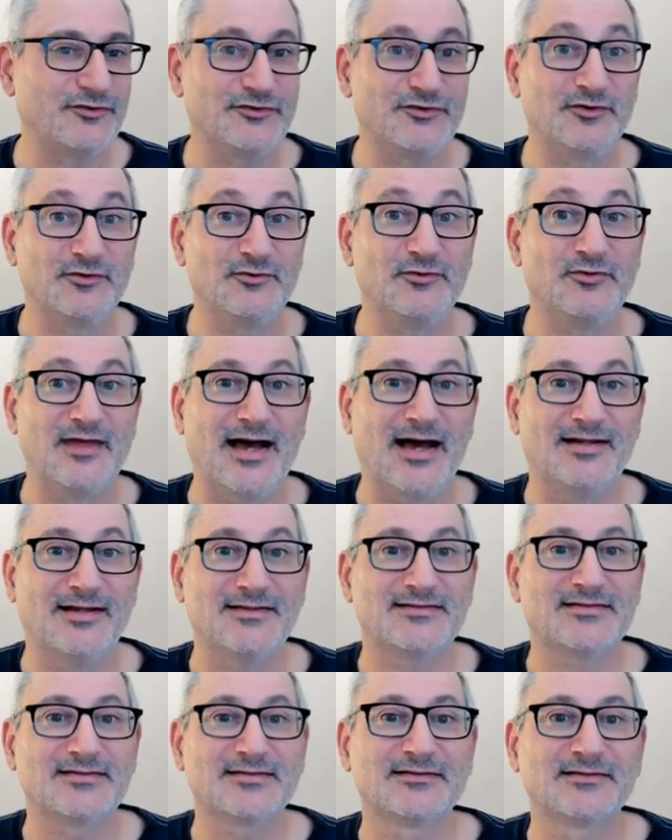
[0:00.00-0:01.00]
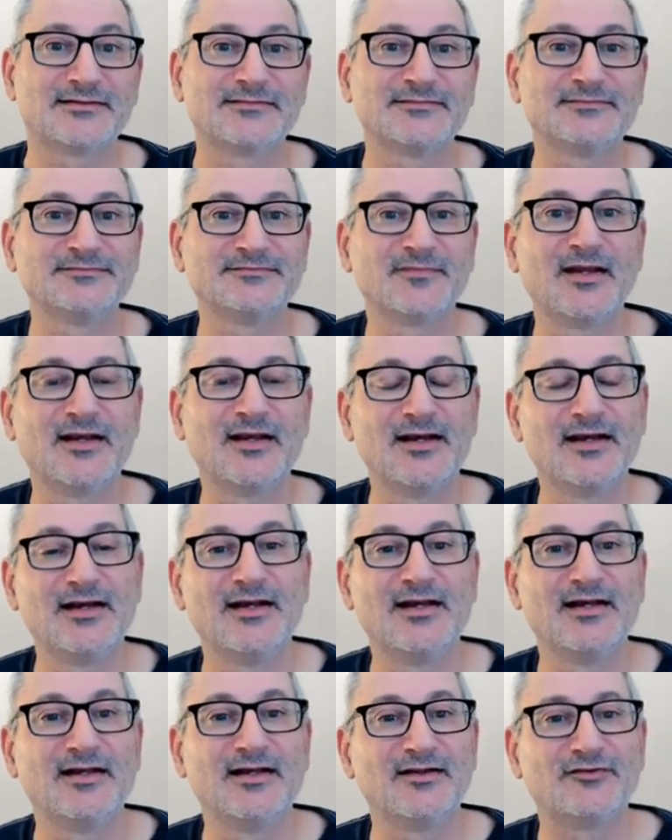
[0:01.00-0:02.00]
that?
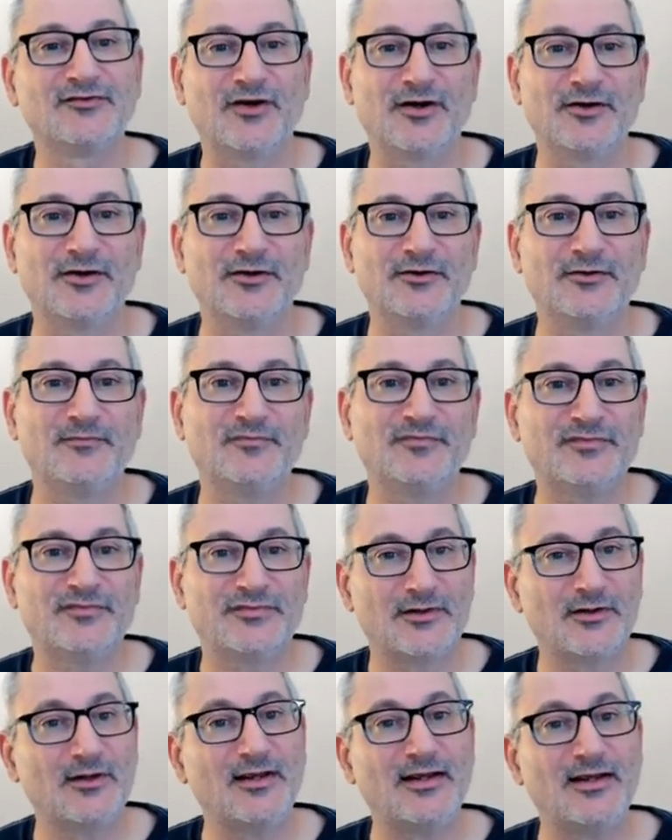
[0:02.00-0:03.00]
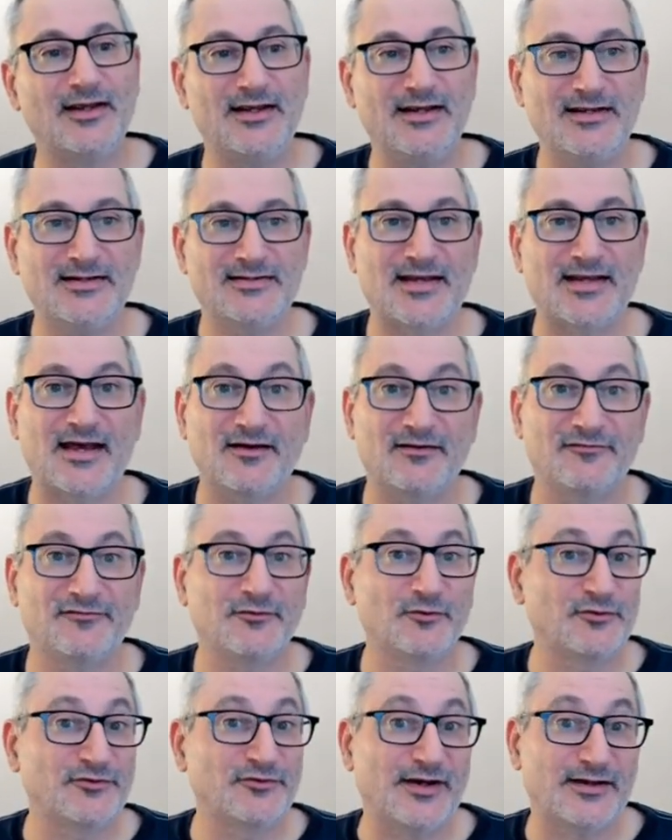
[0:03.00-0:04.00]
So here's our full
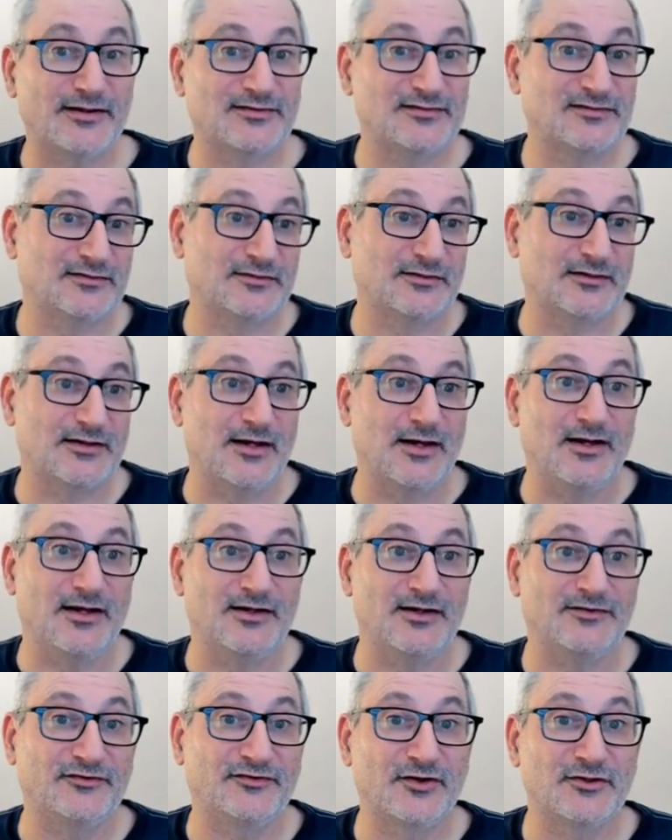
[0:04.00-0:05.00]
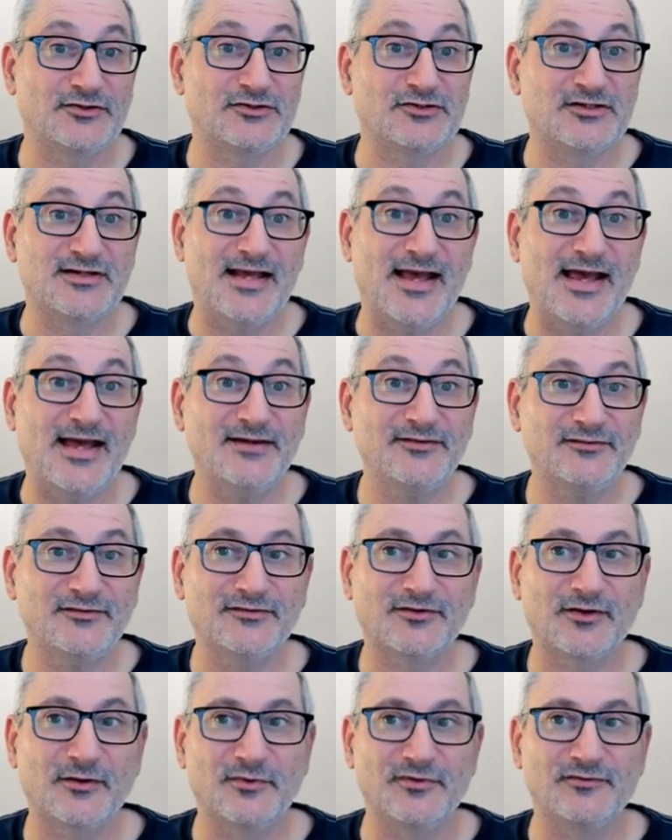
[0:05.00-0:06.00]
text search again. So
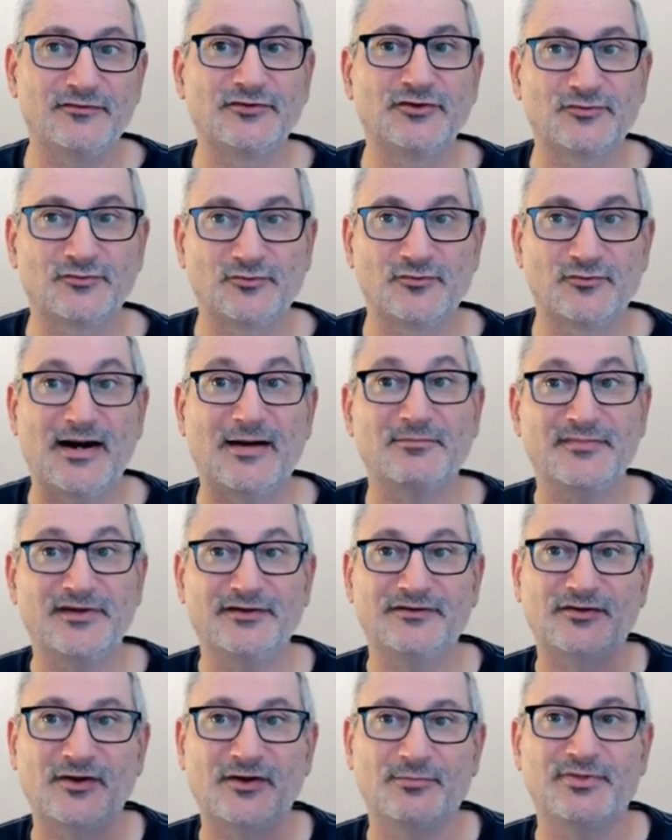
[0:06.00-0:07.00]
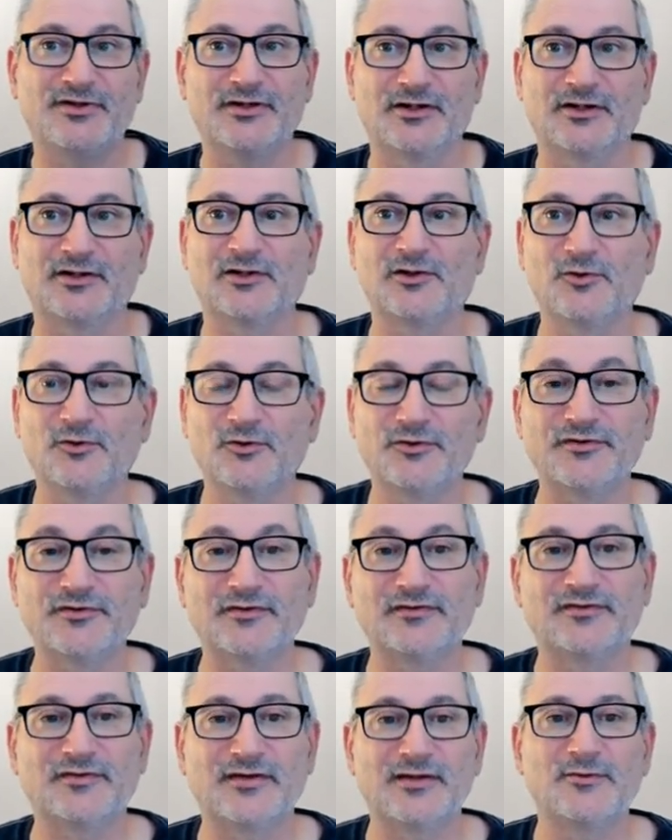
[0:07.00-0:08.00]
we've just wrapped this up in a clause in
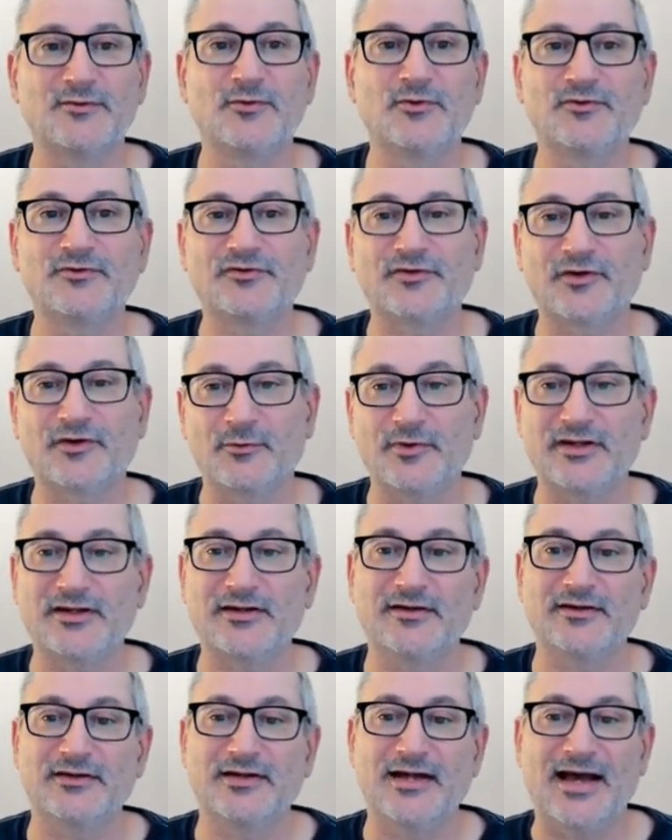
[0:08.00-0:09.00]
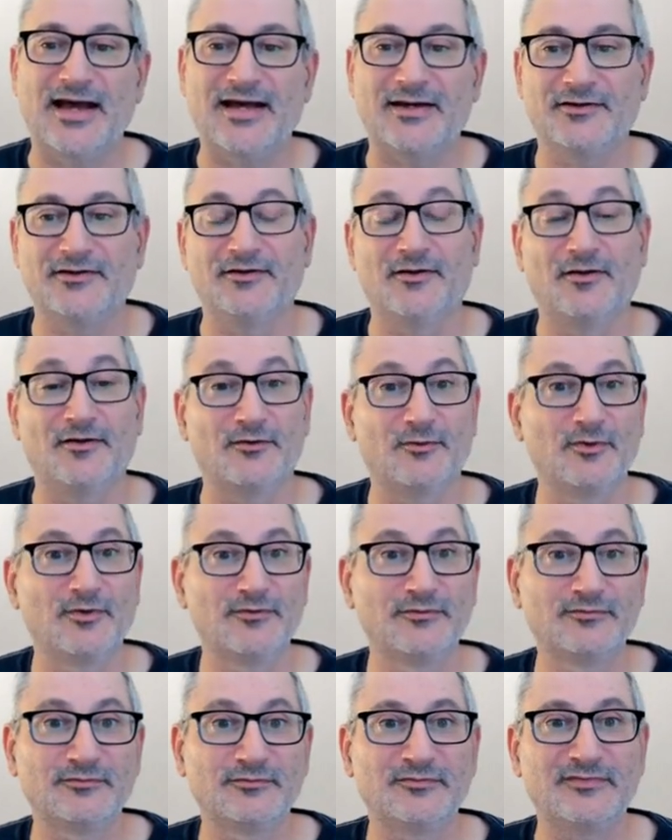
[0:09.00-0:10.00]
SQL, so we can add another one
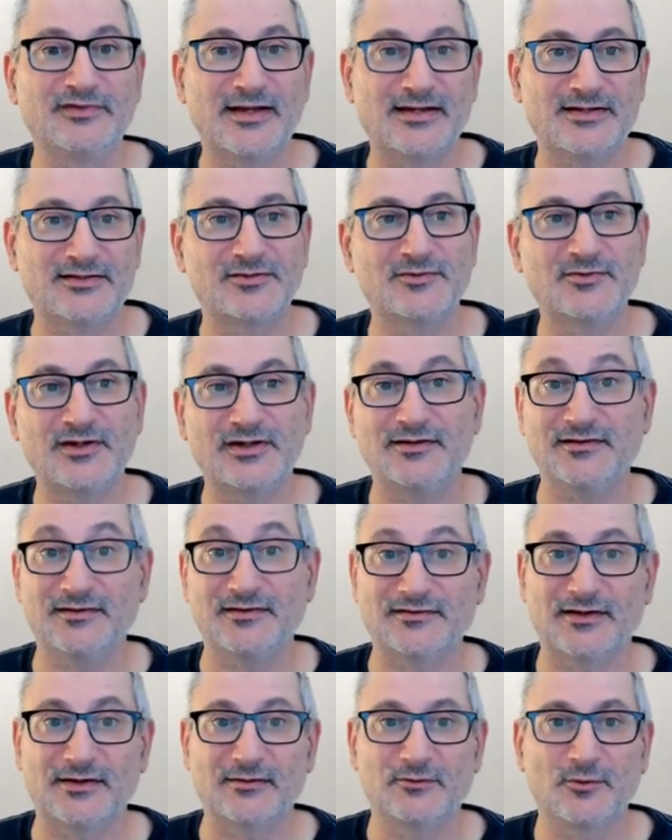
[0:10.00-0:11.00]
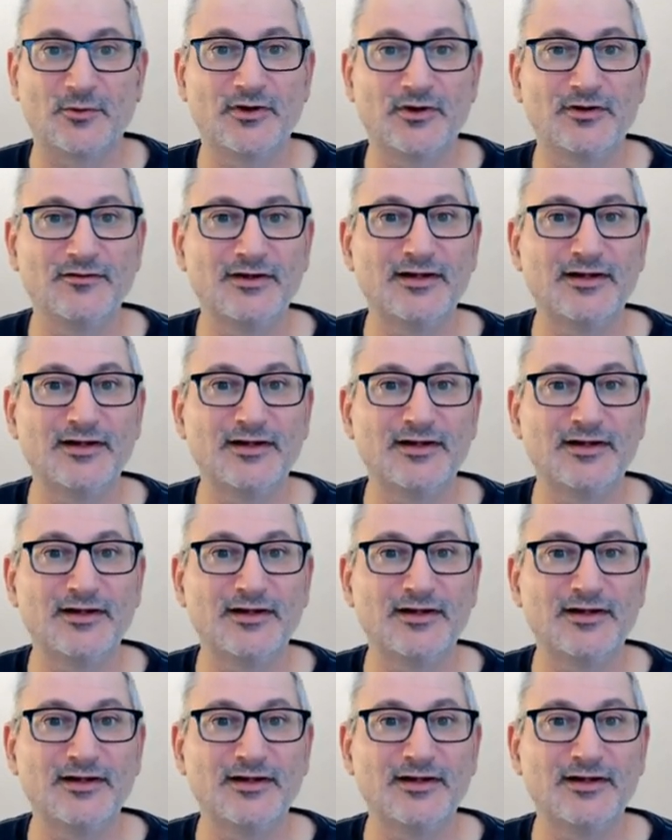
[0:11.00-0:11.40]
next to it in the same query.